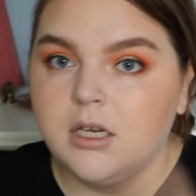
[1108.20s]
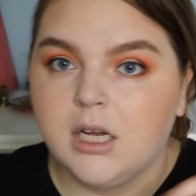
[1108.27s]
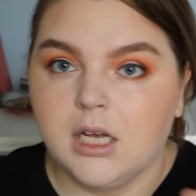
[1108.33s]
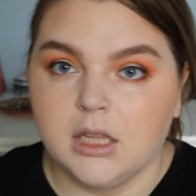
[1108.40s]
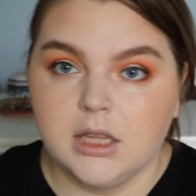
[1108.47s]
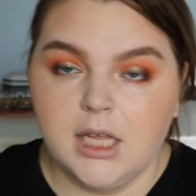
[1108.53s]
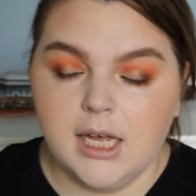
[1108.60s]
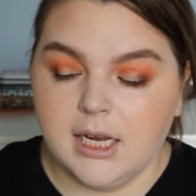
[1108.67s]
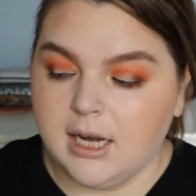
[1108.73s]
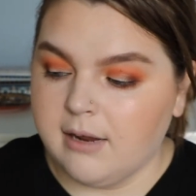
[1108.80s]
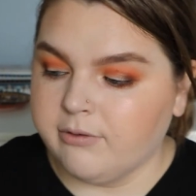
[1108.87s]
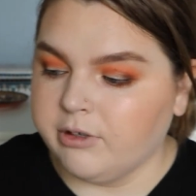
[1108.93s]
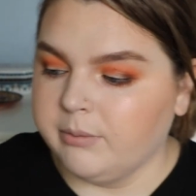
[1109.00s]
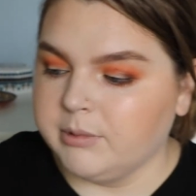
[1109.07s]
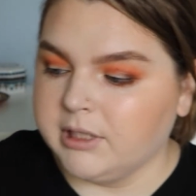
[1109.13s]
And then
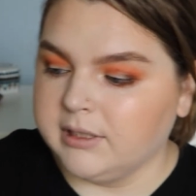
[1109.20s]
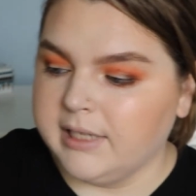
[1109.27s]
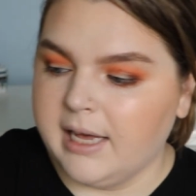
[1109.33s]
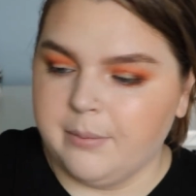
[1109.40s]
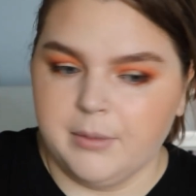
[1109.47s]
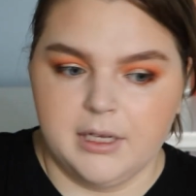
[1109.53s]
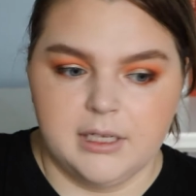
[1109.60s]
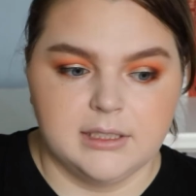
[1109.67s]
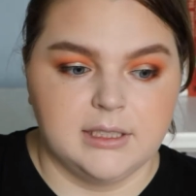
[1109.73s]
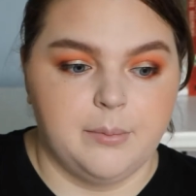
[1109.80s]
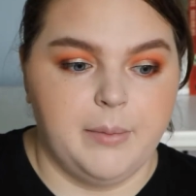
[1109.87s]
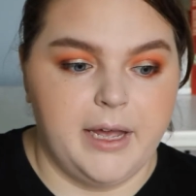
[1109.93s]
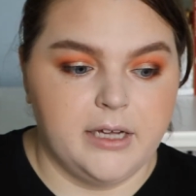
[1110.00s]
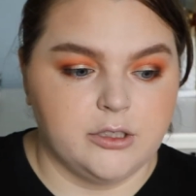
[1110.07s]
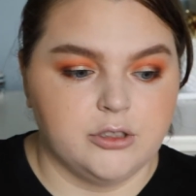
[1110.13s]
after I'm done that, because I'm
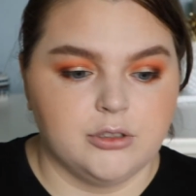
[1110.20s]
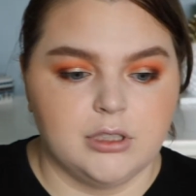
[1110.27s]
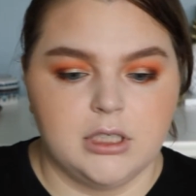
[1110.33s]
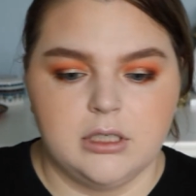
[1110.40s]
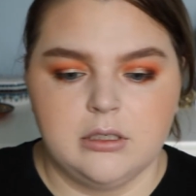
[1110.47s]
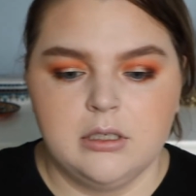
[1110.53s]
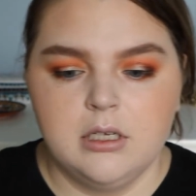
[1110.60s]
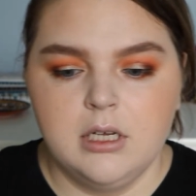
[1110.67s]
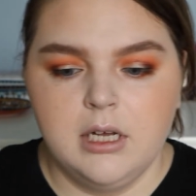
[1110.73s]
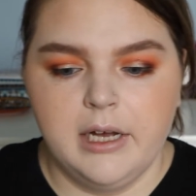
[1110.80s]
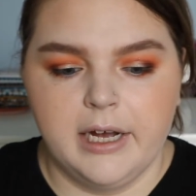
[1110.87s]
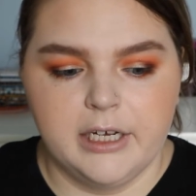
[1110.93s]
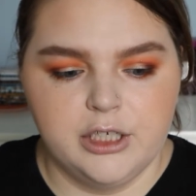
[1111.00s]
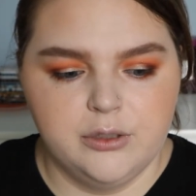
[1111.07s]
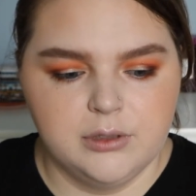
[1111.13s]
extra,
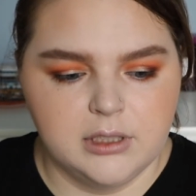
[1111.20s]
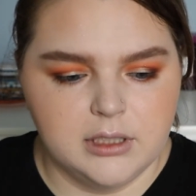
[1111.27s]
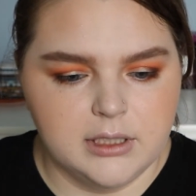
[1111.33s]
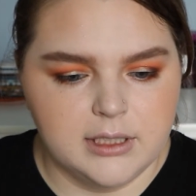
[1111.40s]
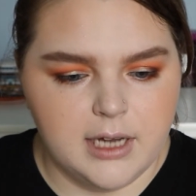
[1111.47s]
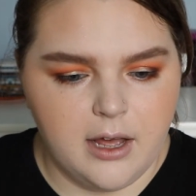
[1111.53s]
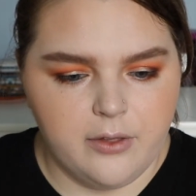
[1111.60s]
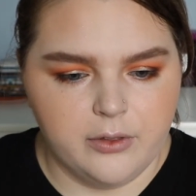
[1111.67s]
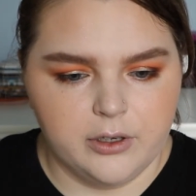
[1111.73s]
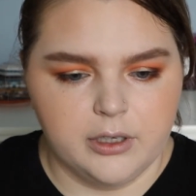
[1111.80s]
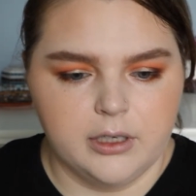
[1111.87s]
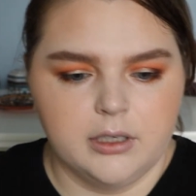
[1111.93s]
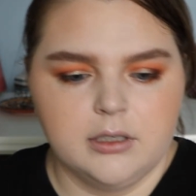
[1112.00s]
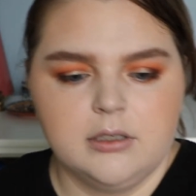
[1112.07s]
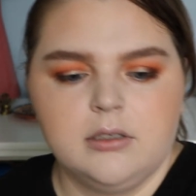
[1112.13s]
I use
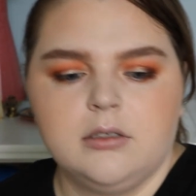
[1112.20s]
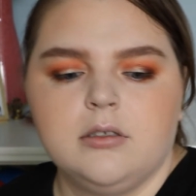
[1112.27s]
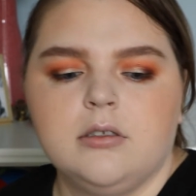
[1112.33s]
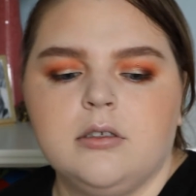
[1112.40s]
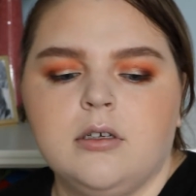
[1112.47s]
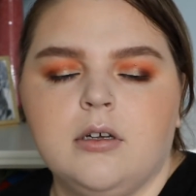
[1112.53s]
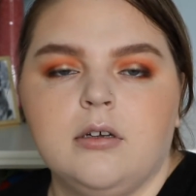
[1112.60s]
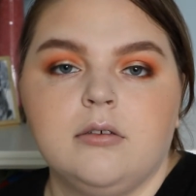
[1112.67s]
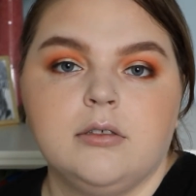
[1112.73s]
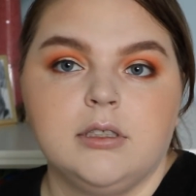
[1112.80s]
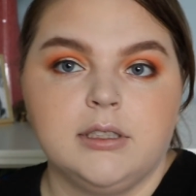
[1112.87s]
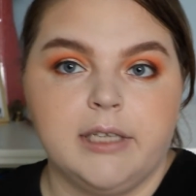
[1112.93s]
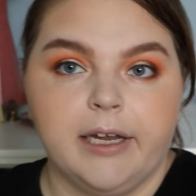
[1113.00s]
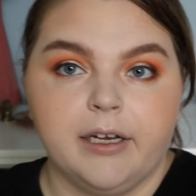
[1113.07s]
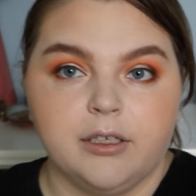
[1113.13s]
another
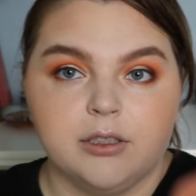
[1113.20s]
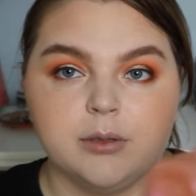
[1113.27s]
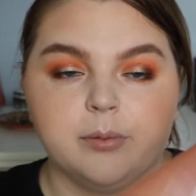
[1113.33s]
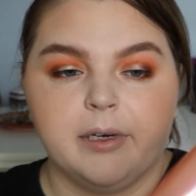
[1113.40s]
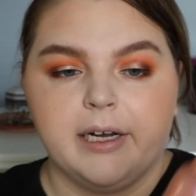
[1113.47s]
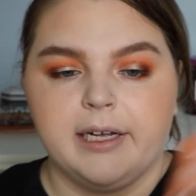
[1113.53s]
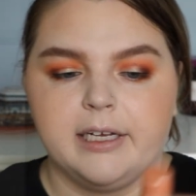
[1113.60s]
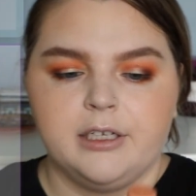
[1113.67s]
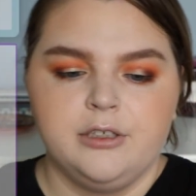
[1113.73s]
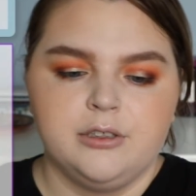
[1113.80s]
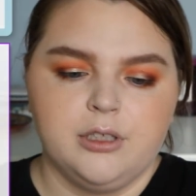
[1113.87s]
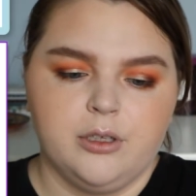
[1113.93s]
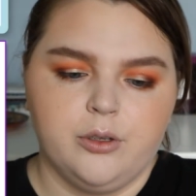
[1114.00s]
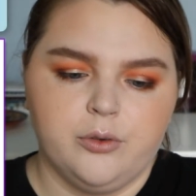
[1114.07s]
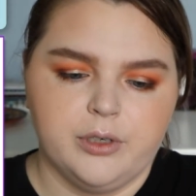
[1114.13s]
setting spray. I use a
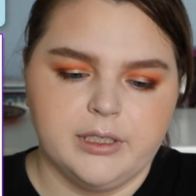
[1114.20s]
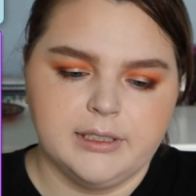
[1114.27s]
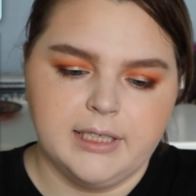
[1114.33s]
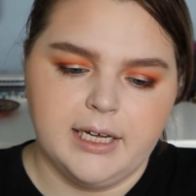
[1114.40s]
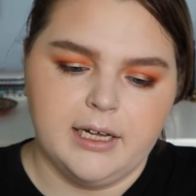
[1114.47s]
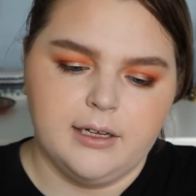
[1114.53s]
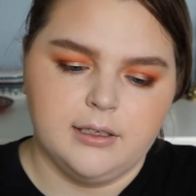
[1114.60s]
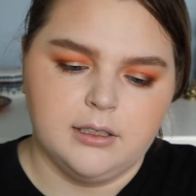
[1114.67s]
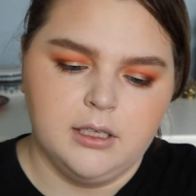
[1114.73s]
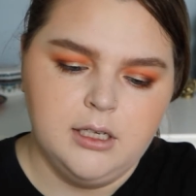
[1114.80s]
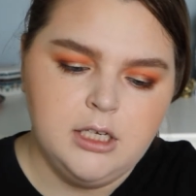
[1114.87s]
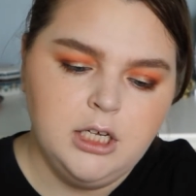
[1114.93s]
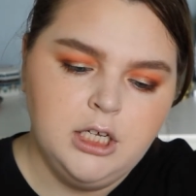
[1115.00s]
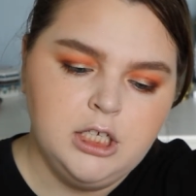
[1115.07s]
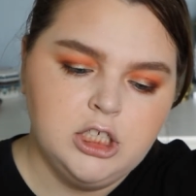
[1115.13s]
L'Oreal
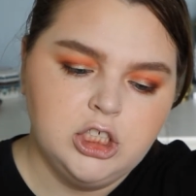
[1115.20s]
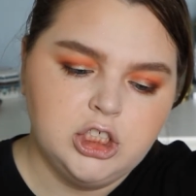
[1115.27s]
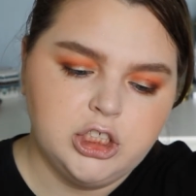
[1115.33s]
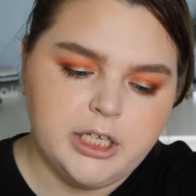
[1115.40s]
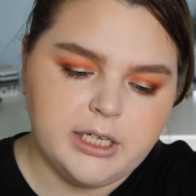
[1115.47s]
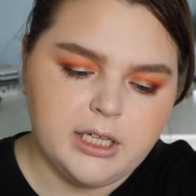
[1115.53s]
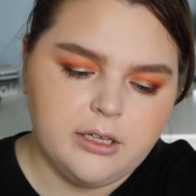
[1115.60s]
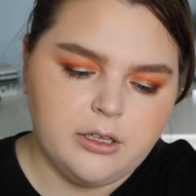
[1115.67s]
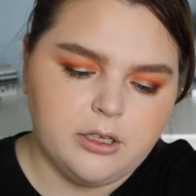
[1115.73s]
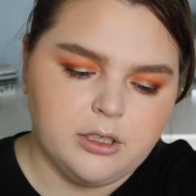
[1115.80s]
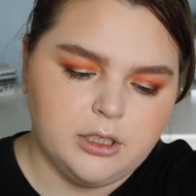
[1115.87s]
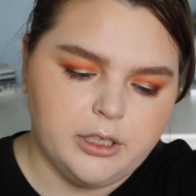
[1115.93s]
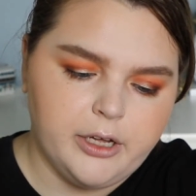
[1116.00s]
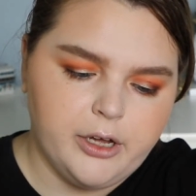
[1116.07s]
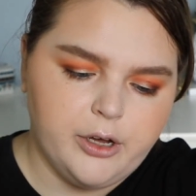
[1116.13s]
Shake and
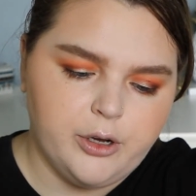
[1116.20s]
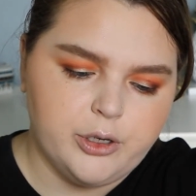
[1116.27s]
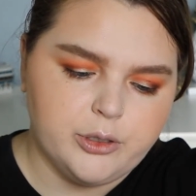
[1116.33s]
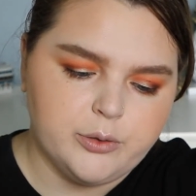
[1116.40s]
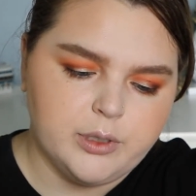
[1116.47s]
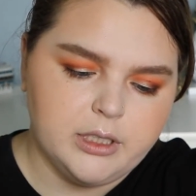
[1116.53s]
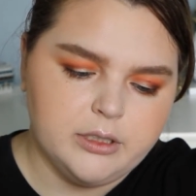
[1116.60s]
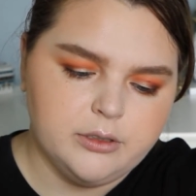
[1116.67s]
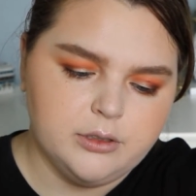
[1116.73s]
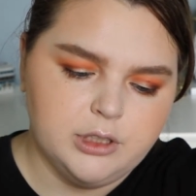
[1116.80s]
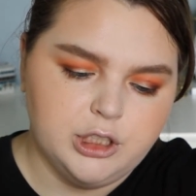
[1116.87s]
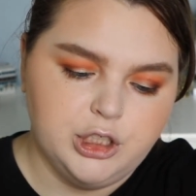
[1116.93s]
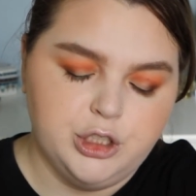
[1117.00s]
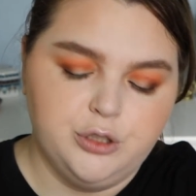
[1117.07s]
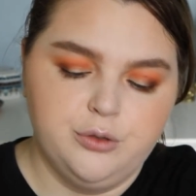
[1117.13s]
Glow
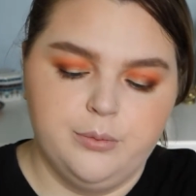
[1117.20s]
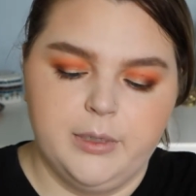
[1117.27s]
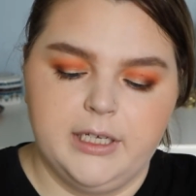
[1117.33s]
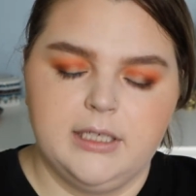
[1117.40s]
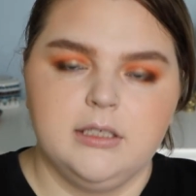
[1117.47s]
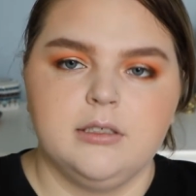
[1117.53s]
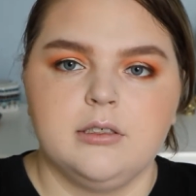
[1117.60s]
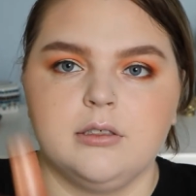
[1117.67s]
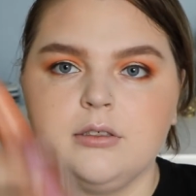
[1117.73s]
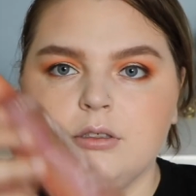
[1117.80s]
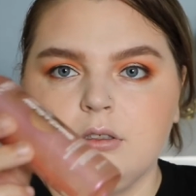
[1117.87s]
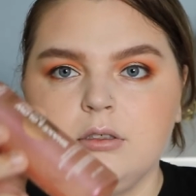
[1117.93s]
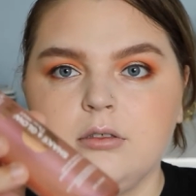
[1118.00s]
Dew Mist.